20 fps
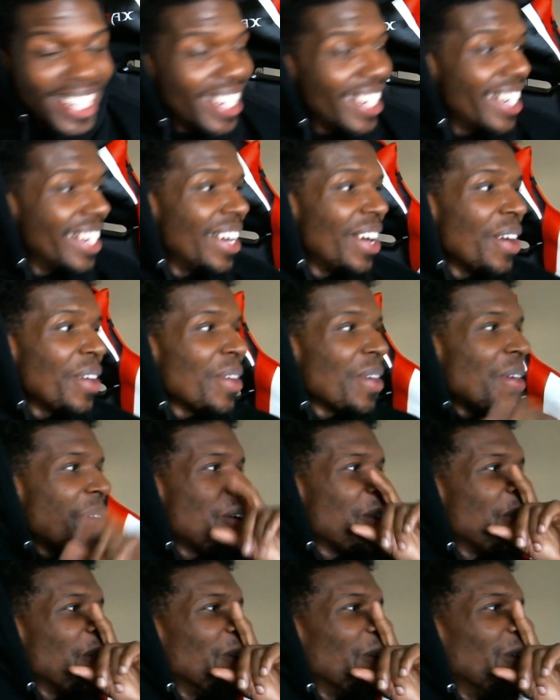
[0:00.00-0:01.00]

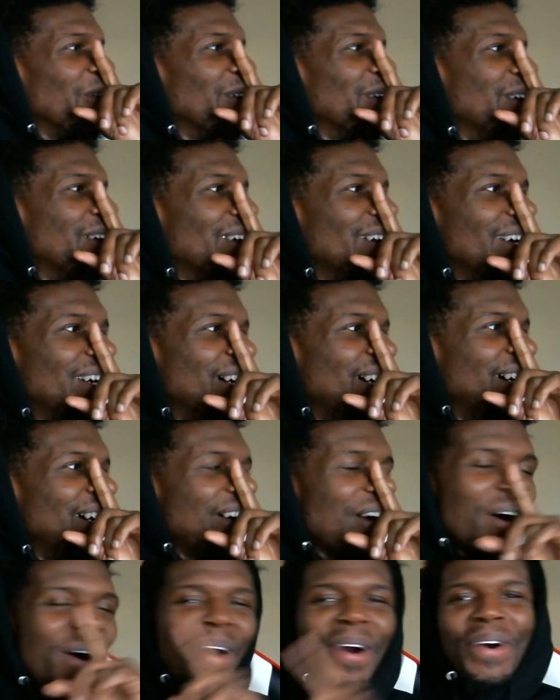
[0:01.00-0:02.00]
Hold
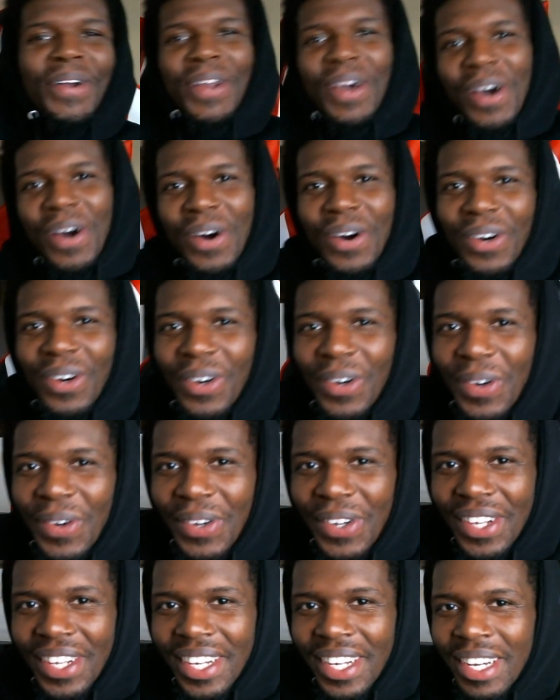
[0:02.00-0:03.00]
on.
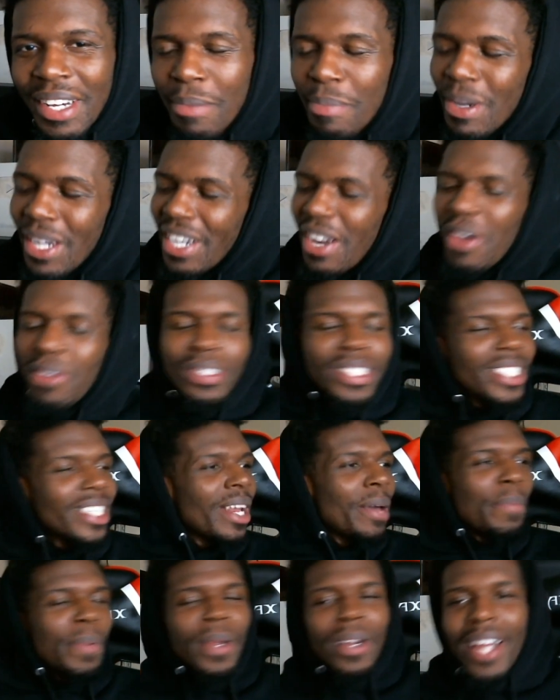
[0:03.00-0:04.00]
Bro, don't sit
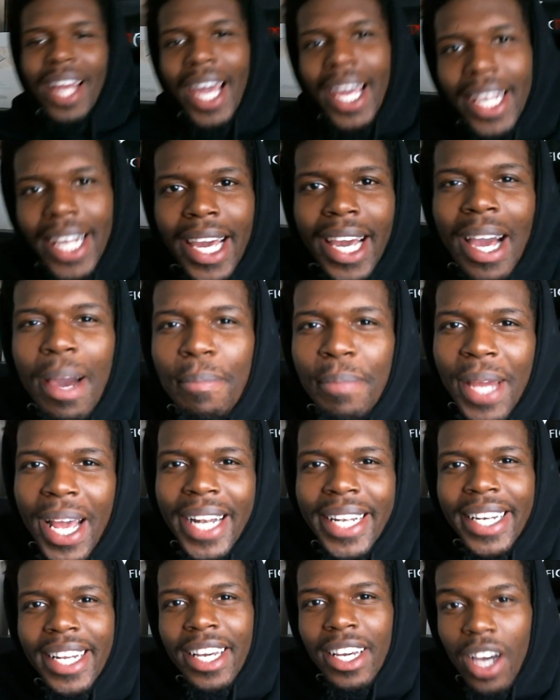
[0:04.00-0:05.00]
up here and act like I'm
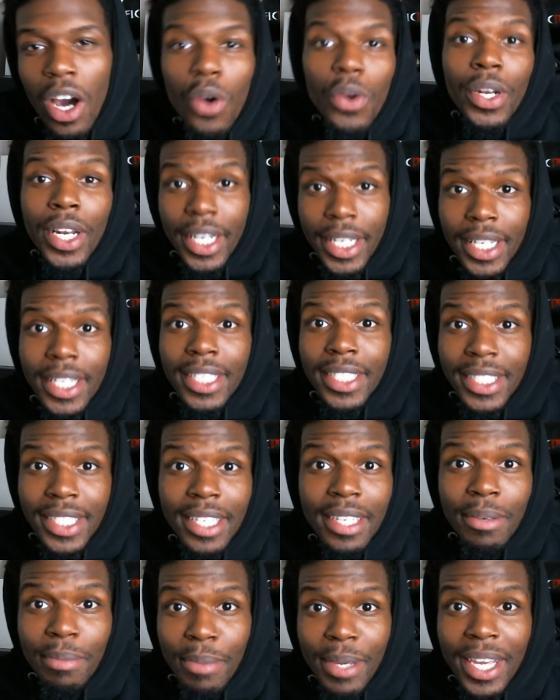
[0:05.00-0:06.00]
not the goat at this
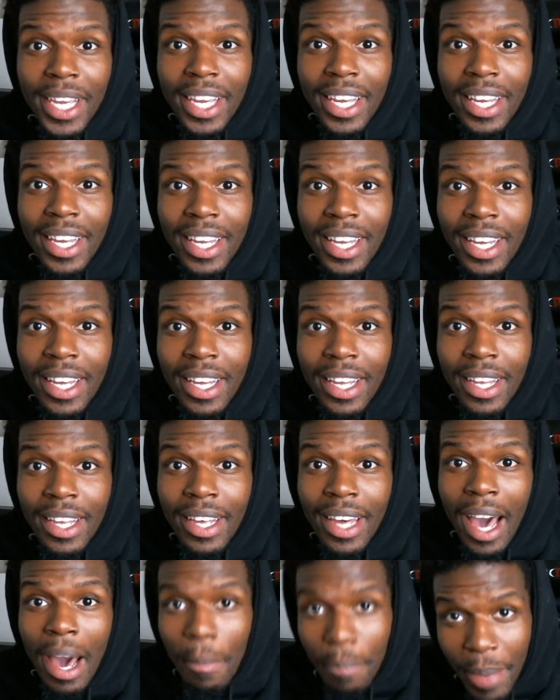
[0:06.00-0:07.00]
shit, man.
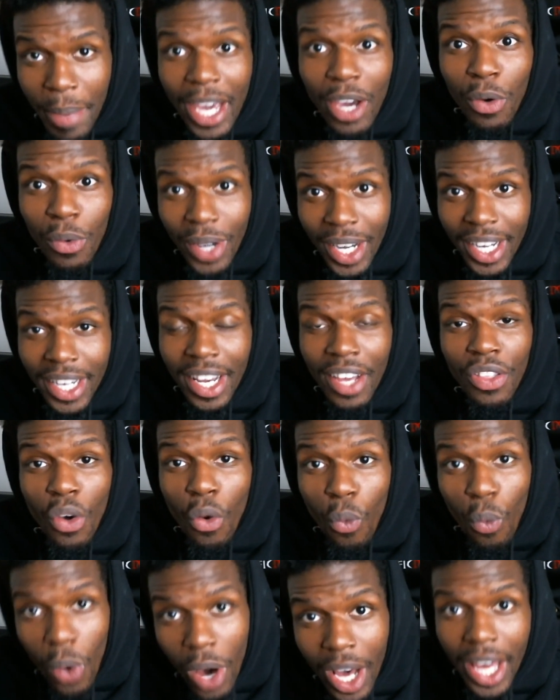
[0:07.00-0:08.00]
I'm back with another
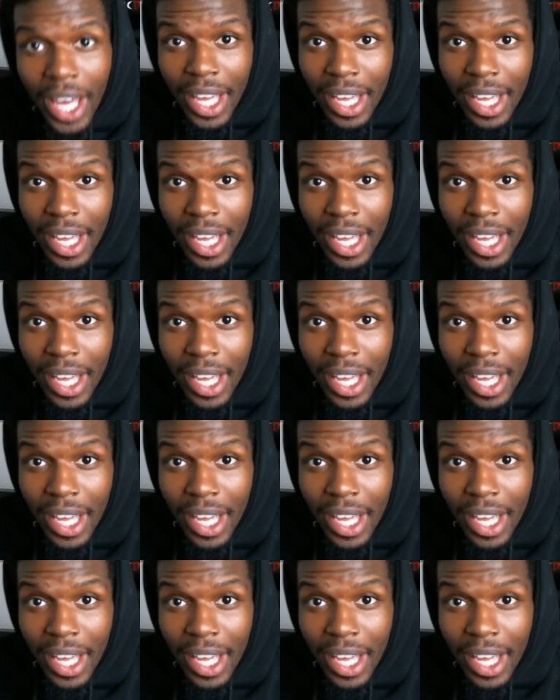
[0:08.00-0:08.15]
what?